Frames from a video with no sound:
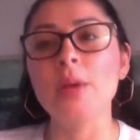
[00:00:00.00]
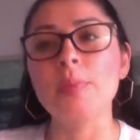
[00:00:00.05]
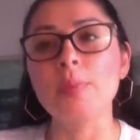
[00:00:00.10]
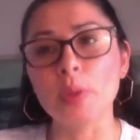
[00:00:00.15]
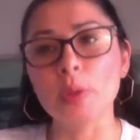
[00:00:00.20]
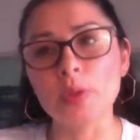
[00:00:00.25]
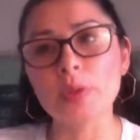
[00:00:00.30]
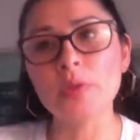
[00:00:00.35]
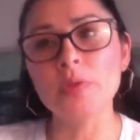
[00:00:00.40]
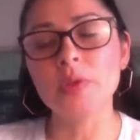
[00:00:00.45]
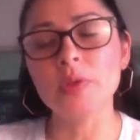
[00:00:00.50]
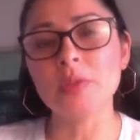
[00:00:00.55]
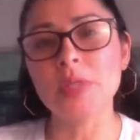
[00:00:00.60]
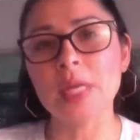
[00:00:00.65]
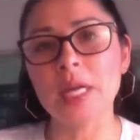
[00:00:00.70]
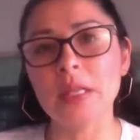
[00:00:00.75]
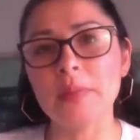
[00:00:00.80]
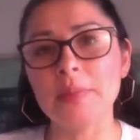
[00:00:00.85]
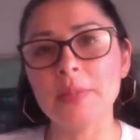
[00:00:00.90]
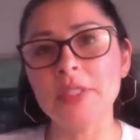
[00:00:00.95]
Both of those
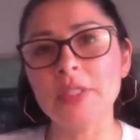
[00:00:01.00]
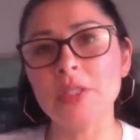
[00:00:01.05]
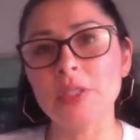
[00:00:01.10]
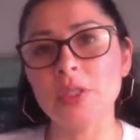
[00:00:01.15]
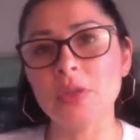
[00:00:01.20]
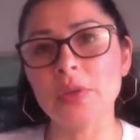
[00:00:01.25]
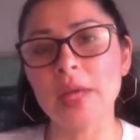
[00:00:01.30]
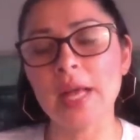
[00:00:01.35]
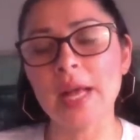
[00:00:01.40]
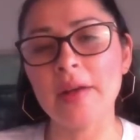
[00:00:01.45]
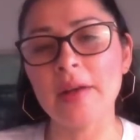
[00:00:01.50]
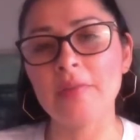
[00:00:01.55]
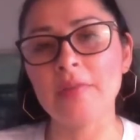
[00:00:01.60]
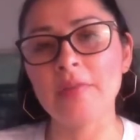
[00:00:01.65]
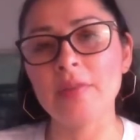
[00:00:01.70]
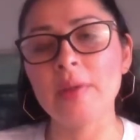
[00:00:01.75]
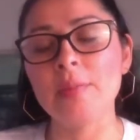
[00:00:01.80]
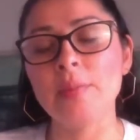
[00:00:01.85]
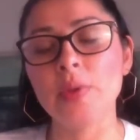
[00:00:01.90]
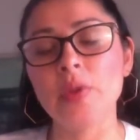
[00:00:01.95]

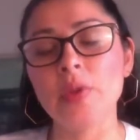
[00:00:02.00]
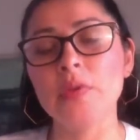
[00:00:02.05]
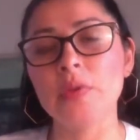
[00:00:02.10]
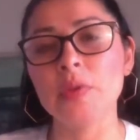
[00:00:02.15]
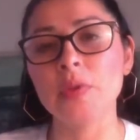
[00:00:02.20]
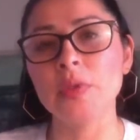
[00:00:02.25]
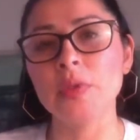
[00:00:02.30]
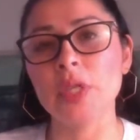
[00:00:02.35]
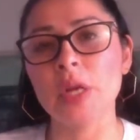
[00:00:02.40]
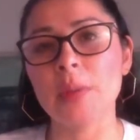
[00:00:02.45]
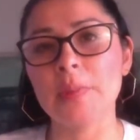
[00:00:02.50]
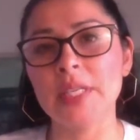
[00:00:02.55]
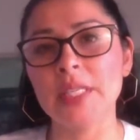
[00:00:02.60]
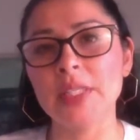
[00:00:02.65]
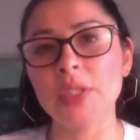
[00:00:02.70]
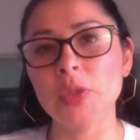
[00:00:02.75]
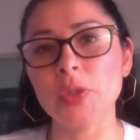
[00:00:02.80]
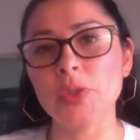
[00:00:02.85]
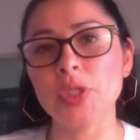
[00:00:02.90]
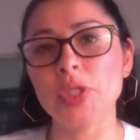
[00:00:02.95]
both of those
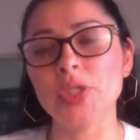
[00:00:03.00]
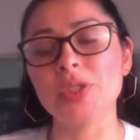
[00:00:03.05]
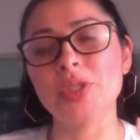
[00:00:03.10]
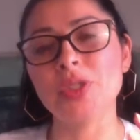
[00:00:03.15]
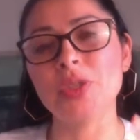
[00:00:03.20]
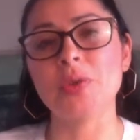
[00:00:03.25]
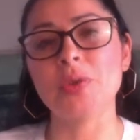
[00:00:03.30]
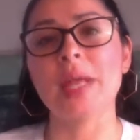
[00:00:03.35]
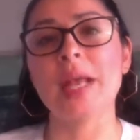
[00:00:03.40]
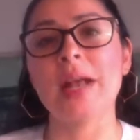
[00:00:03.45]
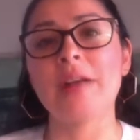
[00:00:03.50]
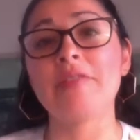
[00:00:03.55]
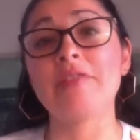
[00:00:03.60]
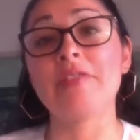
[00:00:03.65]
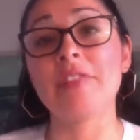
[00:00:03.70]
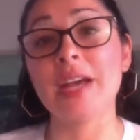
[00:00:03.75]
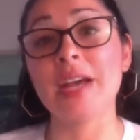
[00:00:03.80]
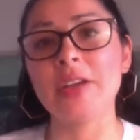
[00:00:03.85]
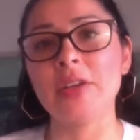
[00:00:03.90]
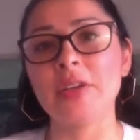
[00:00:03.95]
dominant doshas don't have
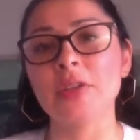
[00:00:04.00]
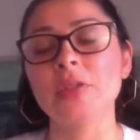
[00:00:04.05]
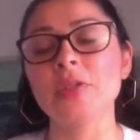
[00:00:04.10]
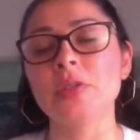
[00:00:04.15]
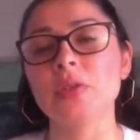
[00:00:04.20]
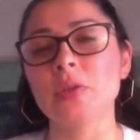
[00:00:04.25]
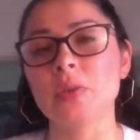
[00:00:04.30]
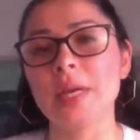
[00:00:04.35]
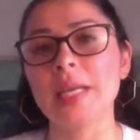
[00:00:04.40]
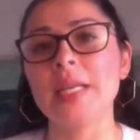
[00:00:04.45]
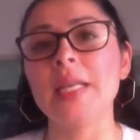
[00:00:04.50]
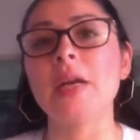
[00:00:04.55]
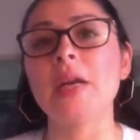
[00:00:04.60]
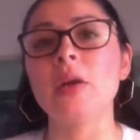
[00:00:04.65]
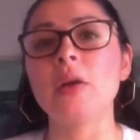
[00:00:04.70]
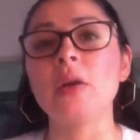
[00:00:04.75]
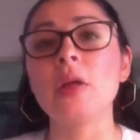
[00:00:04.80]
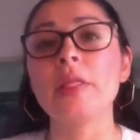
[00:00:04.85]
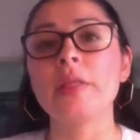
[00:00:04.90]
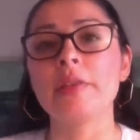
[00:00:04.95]
fire. So right
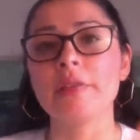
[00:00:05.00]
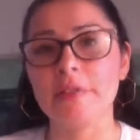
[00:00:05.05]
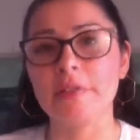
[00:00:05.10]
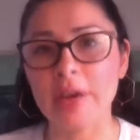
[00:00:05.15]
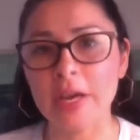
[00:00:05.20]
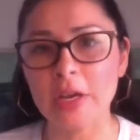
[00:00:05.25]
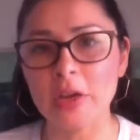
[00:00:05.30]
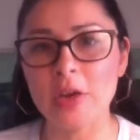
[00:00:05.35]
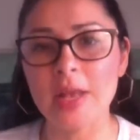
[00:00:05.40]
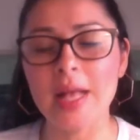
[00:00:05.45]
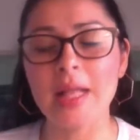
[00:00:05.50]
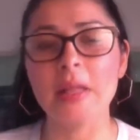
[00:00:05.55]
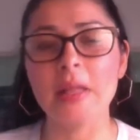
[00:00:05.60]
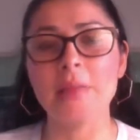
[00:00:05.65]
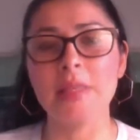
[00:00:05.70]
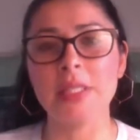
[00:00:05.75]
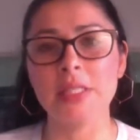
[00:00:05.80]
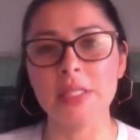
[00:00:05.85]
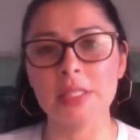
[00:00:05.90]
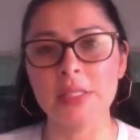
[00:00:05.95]
now, the fire
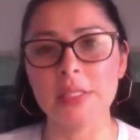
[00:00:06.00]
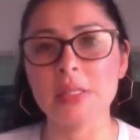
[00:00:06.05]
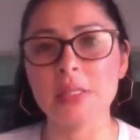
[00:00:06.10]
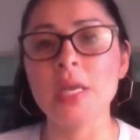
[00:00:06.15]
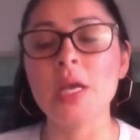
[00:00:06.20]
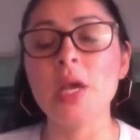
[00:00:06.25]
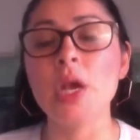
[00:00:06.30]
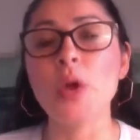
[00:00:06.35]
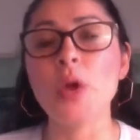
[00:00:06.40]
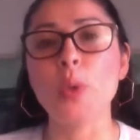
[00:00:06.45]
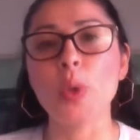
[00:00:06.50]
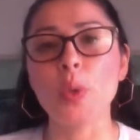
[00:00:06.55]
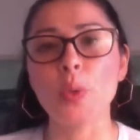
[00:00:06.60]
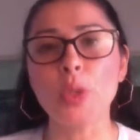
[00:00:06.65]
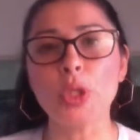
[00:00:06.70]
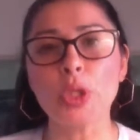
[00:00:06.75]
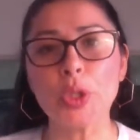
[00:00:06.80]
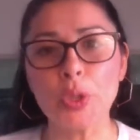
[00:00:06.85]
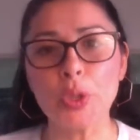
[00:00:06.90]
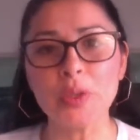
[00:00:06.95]
element is what
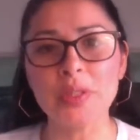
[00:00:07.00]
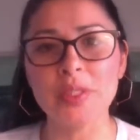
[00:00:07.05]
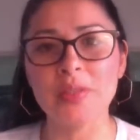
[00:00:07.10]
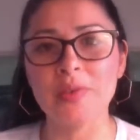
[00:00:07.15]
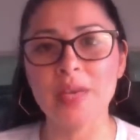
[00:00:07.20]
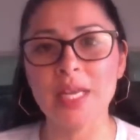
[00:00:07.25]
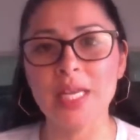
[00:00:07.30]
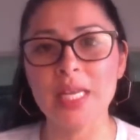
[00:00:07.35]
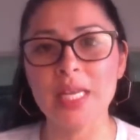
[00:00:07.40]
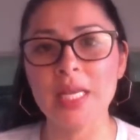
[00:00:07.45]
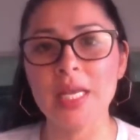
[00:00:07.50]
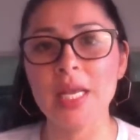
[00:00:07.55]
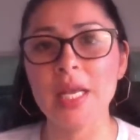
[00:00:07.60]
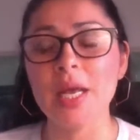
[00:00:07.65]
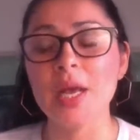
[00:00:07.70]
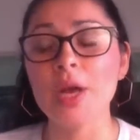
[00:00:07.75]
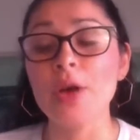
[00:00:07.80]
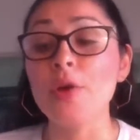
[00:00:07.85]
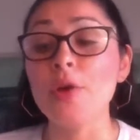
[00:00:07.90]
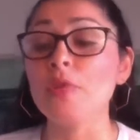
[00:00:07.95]
we're cultivating.
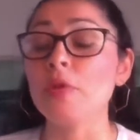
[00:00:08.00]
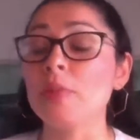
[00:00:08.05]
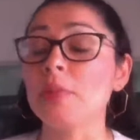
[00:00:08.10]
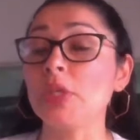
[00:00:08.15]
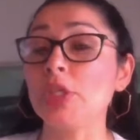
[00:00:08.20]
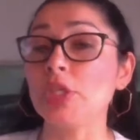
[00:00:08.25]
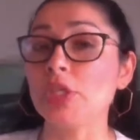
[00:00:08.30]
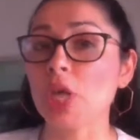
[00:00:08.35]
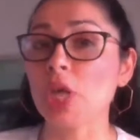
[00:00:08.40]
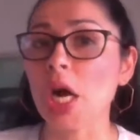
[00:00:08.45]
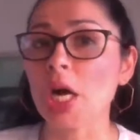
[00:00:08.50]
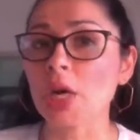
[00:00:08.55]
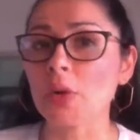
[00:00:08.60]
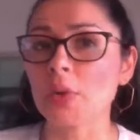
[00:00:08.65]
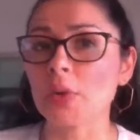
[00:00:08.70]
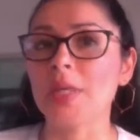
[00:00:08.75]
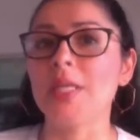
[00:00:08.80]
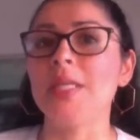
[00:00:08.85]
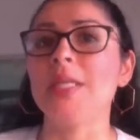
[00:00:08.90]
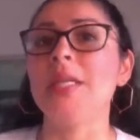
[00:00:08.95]
From a
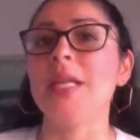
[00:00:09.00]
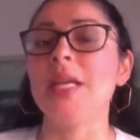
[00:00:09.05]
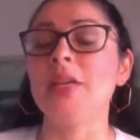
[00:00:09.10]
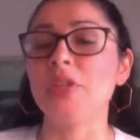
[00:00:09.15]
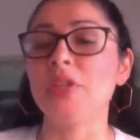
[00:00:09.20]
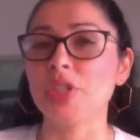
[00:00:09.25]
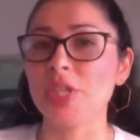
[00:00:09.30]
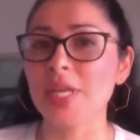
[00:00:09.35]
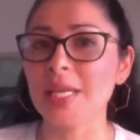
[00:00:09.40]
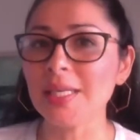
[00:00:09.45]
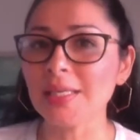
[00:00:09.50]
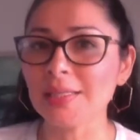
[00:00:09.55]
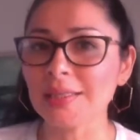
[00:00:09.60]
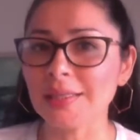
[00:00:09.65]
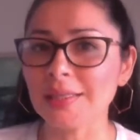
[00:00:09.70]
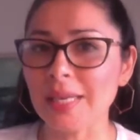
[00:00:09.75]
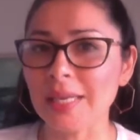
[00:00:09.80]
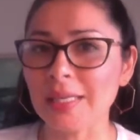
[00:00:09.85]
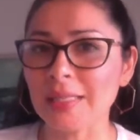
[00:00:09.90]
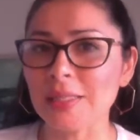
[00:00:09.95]
chakra and an energetic
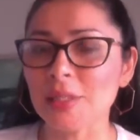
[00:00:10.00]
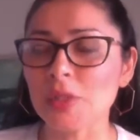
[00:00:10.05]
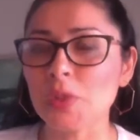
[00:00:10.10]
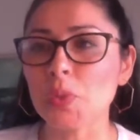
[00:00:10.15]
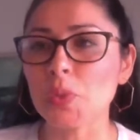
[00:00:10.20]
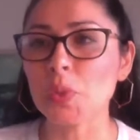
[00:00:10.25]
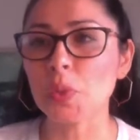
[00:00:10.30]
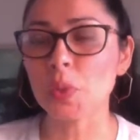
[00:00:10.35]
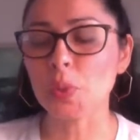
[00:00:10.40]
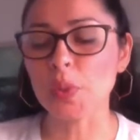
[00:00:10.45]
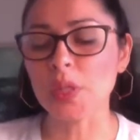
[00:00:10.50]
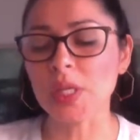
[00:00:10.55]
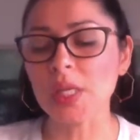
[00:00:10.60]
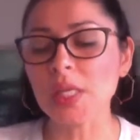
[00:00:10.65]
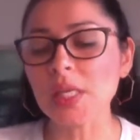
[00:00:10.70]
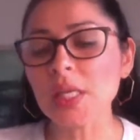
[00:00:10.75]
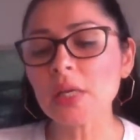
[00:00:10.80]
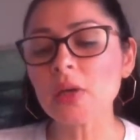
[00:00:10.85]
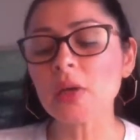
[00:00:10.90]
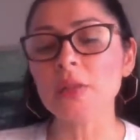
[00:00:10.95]
stance, we're
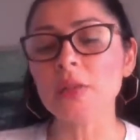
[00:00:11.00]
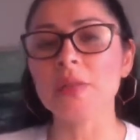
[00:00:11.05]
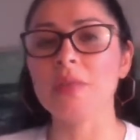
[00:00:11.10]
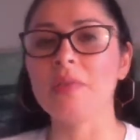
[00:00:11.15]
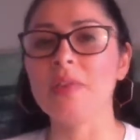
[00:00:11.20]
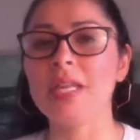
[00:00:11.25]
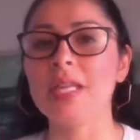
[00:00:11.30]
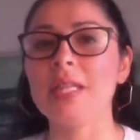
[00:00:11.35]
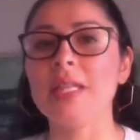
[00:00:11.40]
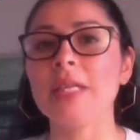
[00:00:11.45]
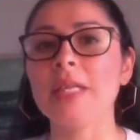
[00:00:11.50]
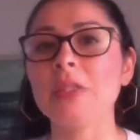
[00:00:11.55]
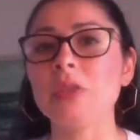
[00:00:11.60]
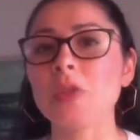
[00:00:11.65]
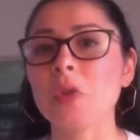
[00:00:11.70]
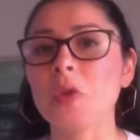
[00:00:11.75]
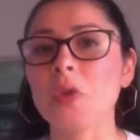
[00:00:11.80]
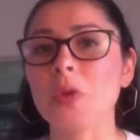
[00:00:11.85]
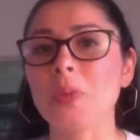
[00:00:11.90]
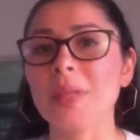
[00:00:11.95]
really cultivating that
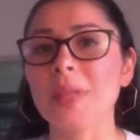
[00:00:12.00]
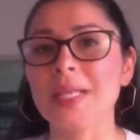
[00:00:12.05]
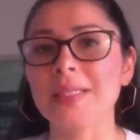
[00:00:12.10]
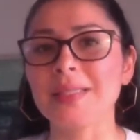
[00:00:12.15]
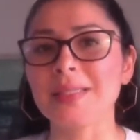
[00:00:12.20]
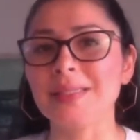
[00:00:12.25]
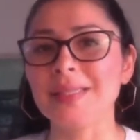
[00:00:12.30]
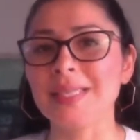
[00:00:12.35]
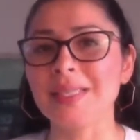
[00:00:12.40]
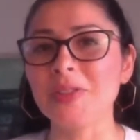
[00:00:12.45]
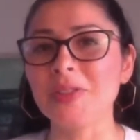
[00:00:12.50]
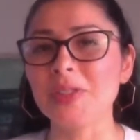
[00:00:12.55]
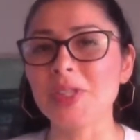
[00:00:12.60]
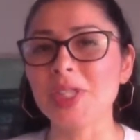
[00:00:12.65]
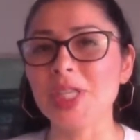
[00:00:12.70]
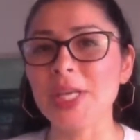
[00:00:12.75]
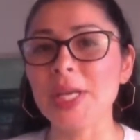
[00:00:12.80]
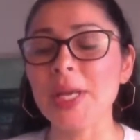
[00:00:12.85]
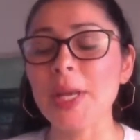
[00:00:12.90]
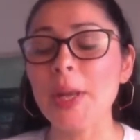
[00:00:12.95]
solar plexus
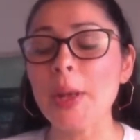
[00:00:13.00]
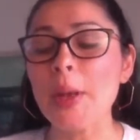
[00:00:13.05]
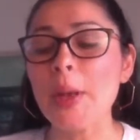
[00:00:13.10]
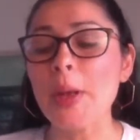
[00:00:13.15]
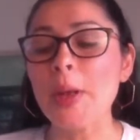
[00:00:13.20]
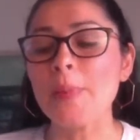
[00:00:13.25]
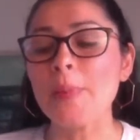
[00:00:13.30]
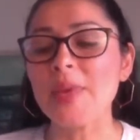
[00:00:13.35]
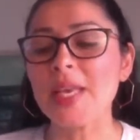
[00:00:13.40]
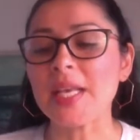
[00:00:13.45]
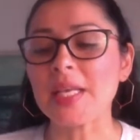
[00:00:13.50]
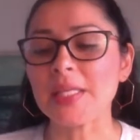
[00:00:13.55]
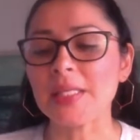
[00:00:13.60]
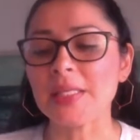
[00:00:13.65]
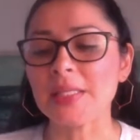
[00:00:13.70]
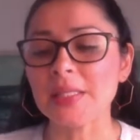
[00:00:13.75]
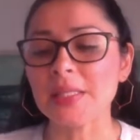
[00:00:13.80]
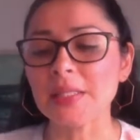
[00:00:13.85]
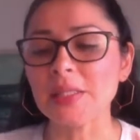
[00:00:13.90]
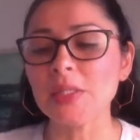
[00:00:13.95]
energy,
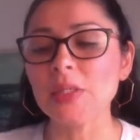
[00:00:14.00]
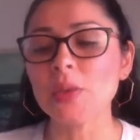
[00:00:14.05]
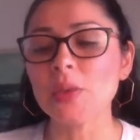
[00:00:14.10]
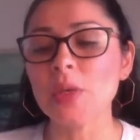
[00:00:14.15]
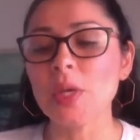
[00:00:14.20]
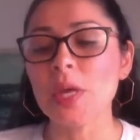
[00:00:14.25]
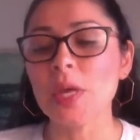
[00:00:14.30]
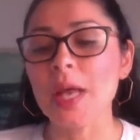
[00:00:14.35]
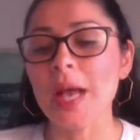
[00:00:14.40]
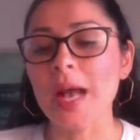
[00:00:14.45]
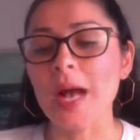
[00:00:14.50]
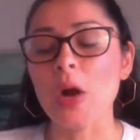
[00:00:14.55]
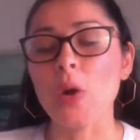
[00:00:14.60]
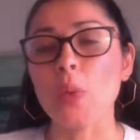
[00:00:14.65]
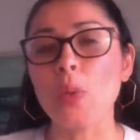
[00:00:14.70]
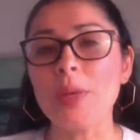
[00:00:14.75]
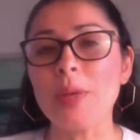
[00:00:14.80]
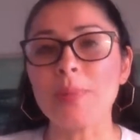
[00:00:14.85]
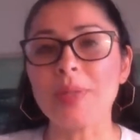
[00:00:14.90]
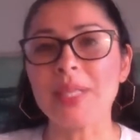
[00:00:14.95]
because this is how
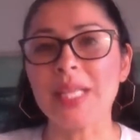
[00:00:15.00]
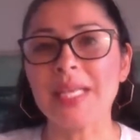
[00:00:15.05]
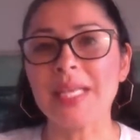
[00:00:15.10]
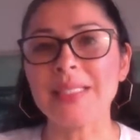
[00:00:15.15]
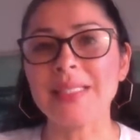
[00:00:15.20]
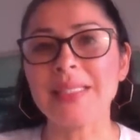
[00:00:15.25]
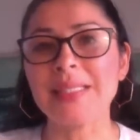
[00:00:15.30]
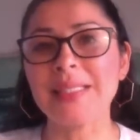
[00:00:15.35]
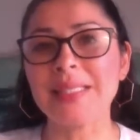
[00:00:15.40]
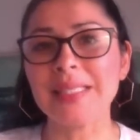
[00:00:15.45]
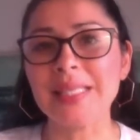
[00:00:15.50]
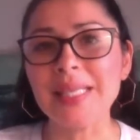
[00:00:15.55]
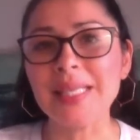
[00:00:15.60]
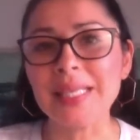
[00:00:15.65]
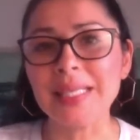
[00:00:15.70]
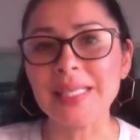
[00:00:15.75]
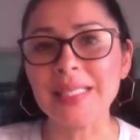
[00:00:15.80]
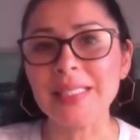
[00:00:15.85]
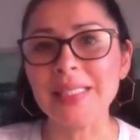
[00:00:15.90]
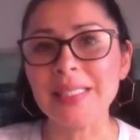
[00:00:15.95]
we plant
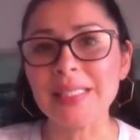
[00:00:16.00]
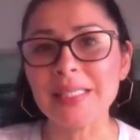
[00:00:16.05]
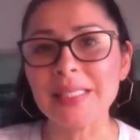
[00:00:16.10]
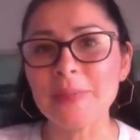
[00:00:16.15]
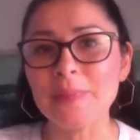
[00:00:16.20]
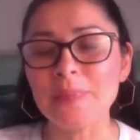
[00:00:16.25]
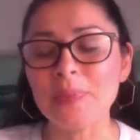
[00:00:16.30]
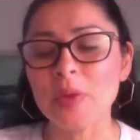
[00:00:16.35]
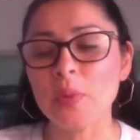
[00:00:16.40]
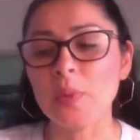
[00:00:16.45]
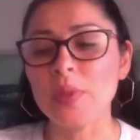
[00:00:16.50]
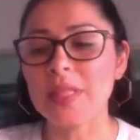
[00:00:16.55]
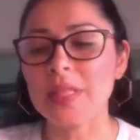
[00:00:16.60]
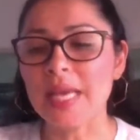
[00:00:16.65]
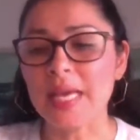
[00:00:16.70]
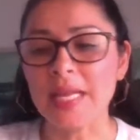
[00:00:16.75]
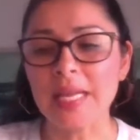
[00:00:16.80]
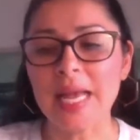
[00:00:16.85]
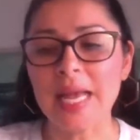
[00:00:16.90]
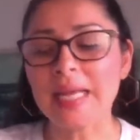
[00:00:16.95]
seeds with
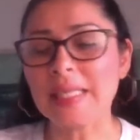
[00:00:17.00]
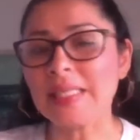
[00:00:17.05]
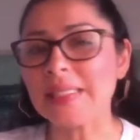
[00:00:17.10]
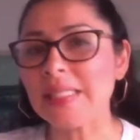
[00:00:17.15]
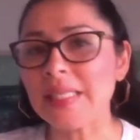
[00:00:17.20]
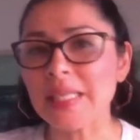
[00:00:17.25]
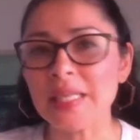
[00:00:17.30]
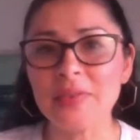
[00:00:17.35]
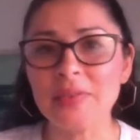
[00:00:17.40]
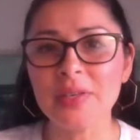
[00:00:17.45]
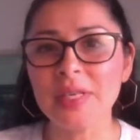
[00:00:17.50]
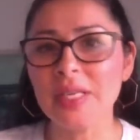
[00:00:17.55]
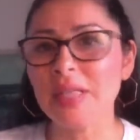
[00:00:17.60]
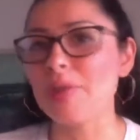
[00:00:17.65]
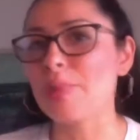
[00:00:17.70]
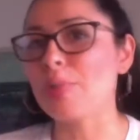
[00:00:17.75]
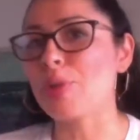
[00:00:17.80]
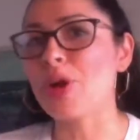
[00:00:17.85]
that activity, the